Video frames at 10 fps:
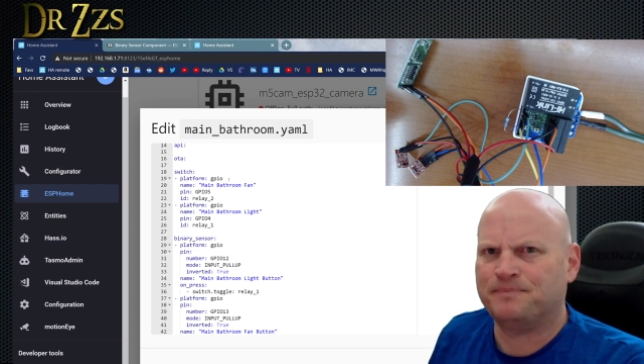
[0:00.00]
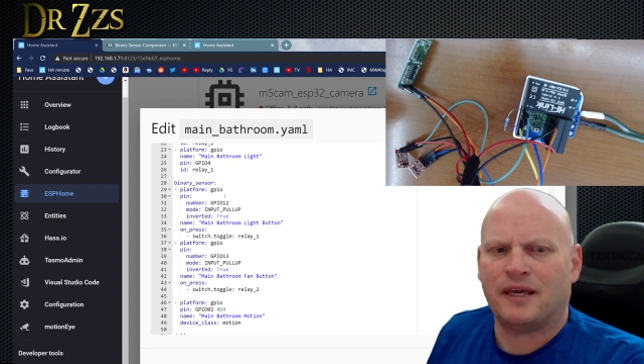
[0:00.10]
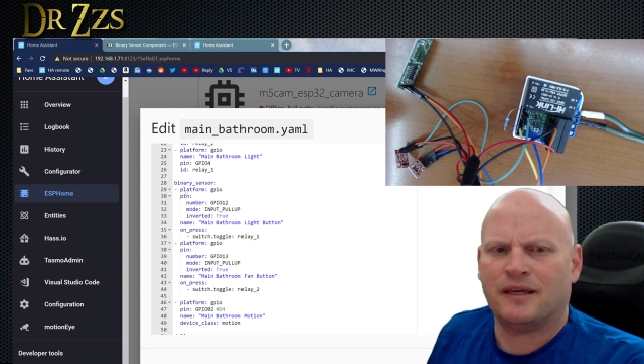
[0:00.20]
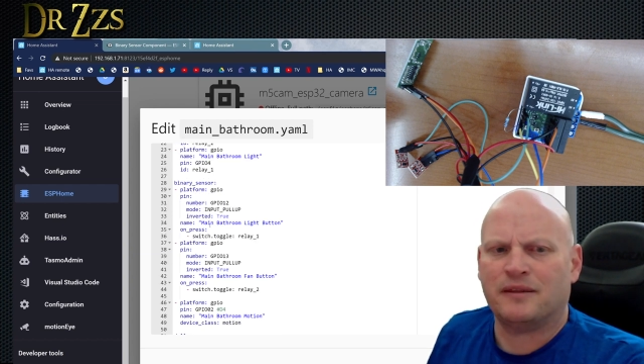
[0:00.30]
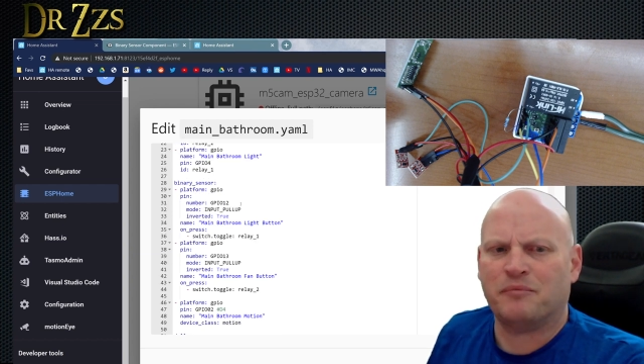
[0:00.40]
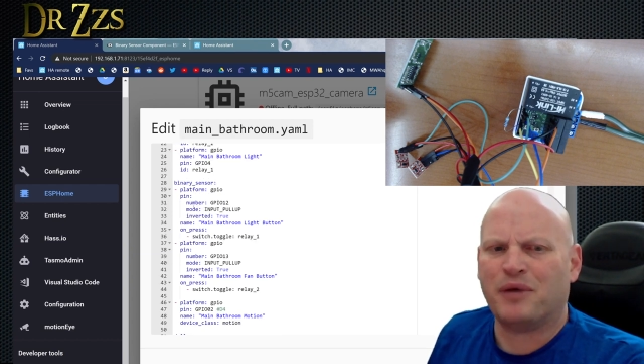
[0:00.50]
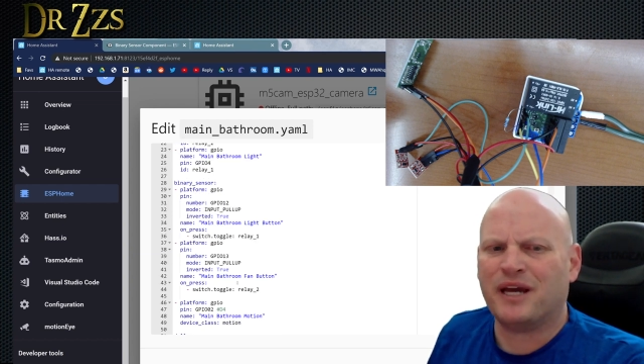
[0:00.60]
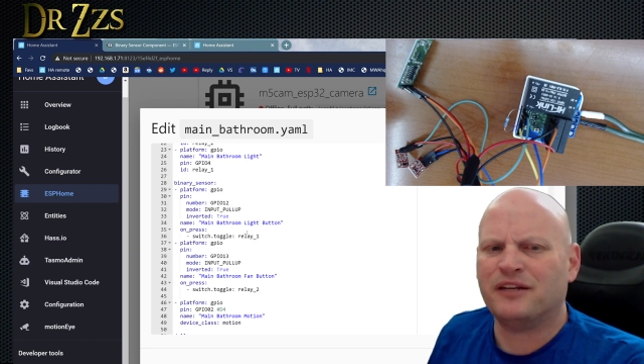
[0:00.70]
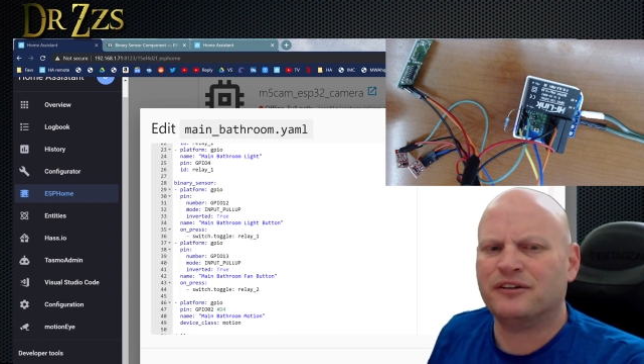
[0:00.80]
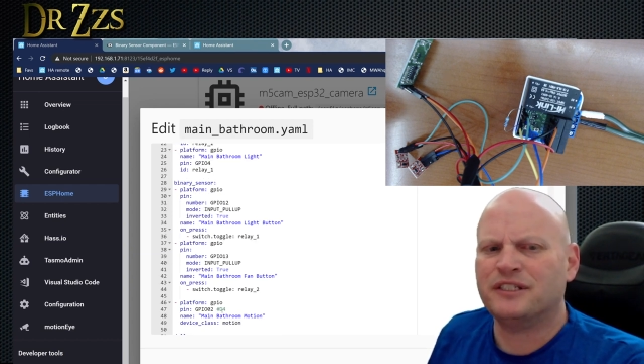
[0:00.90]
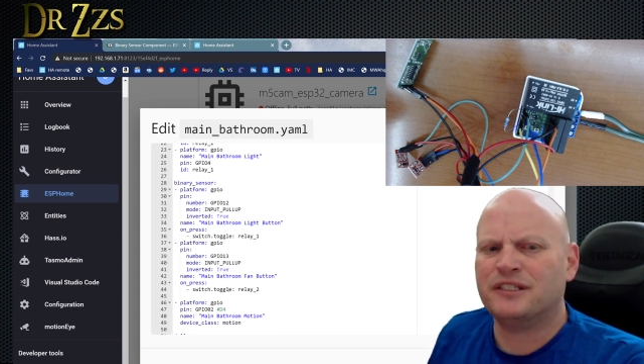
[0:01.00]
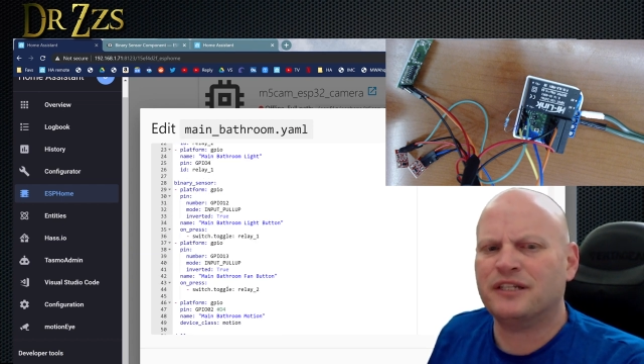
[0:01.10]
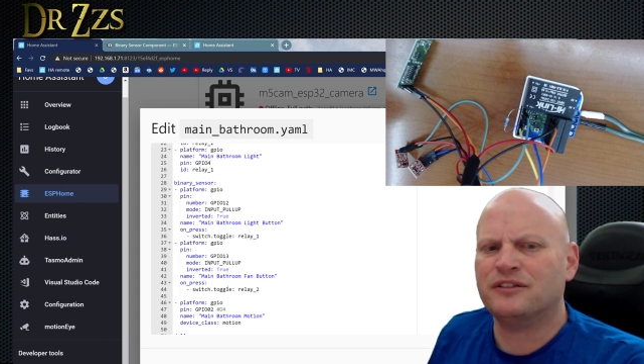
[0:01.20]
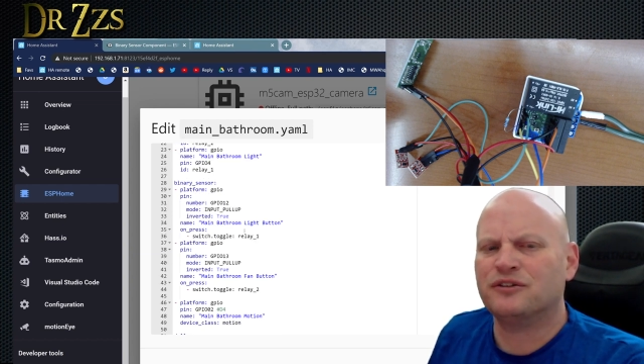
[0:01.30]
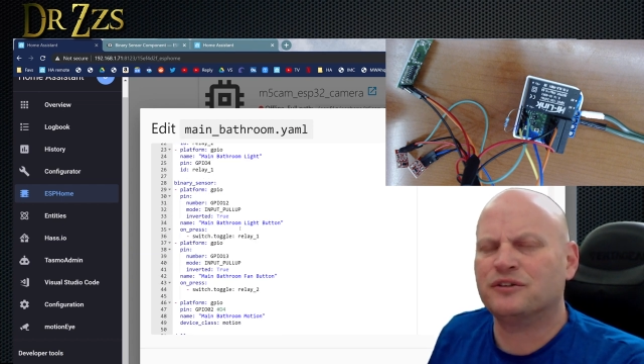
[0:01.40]
and the binary
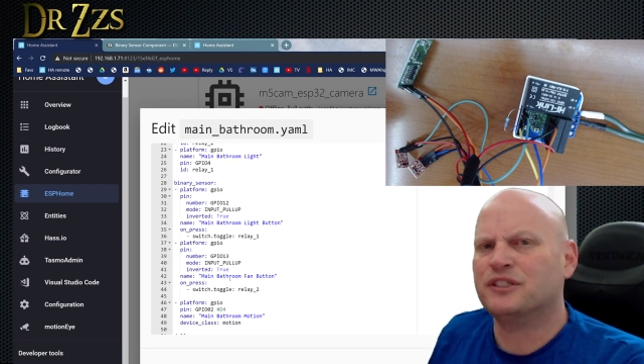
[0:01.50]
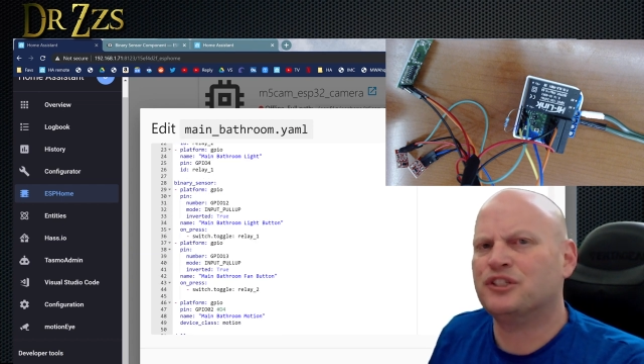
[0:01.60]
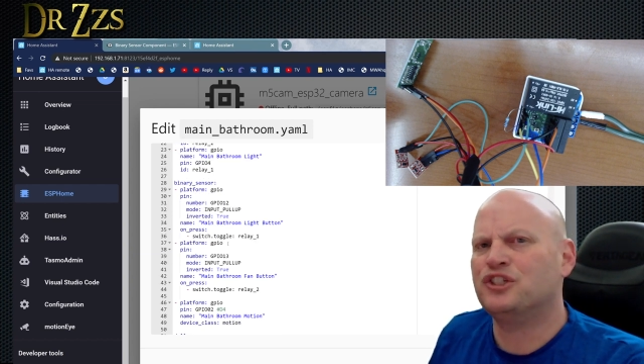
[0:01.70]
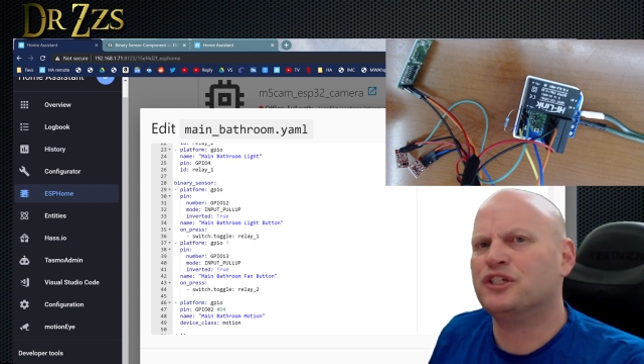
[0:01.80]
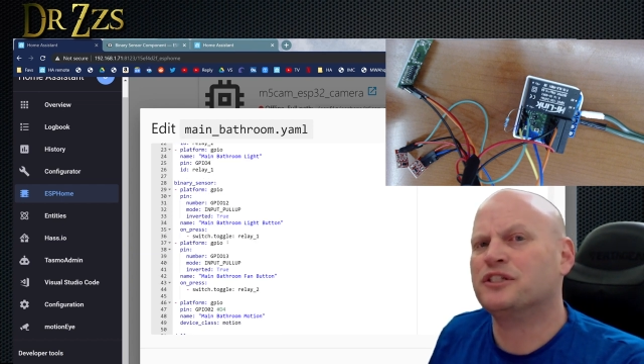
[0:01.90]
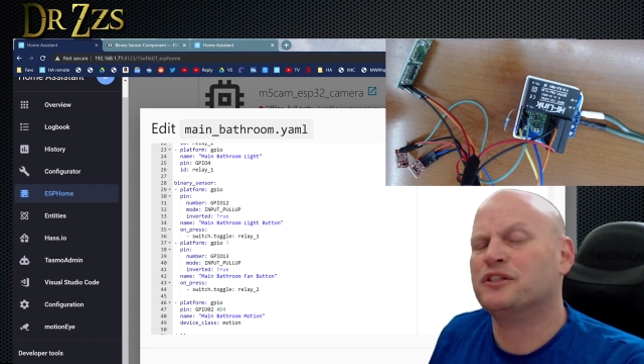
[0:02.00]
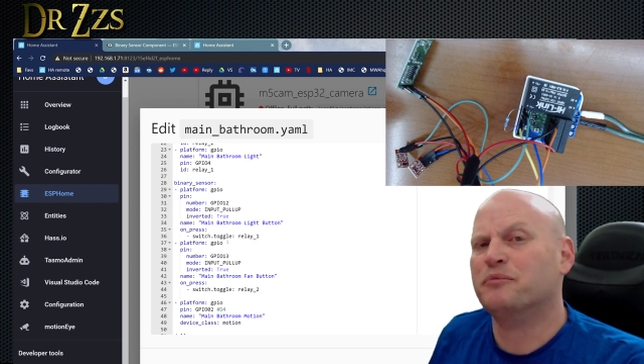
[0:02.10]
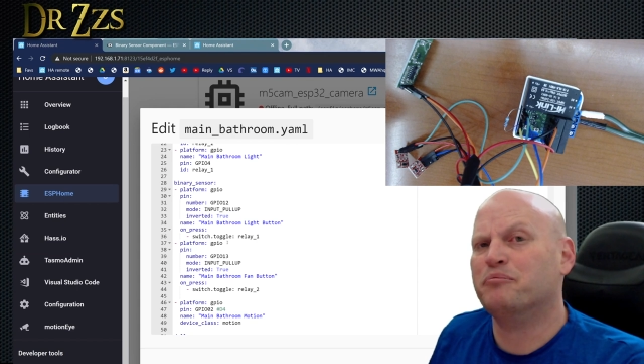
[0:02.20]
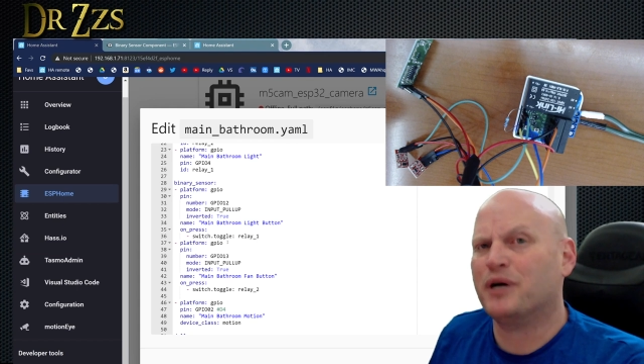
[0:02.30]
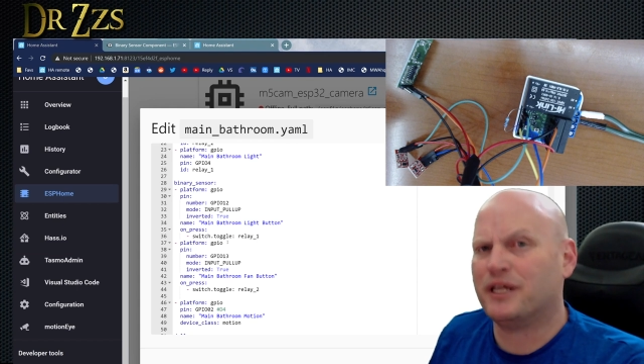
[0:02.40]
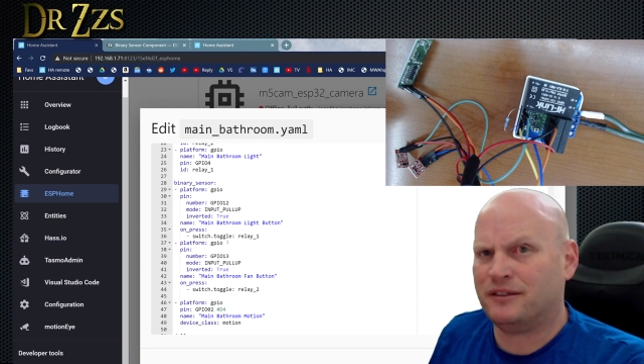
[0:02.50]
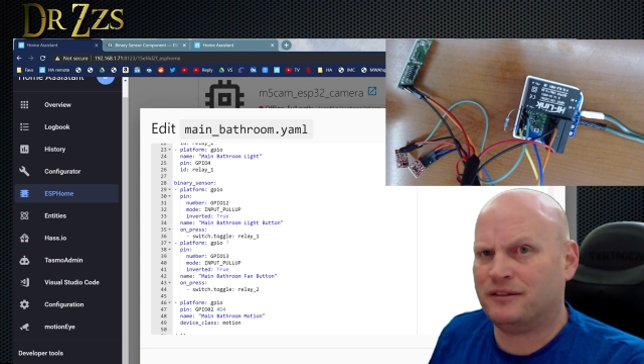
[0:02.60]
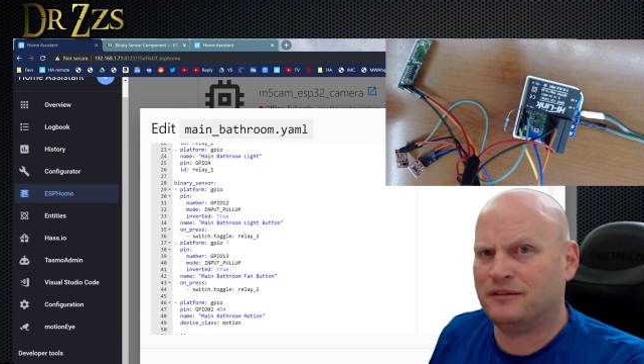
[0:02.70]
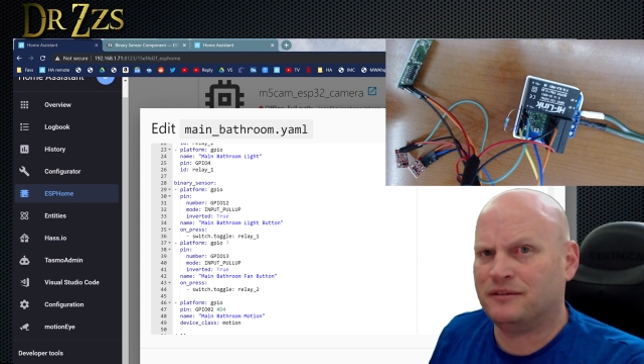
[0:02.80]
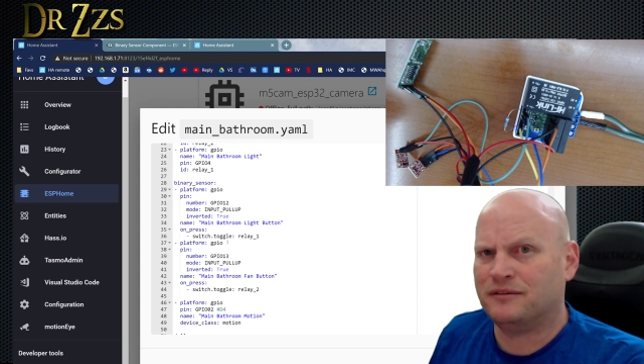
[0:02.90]
sensor is just the button.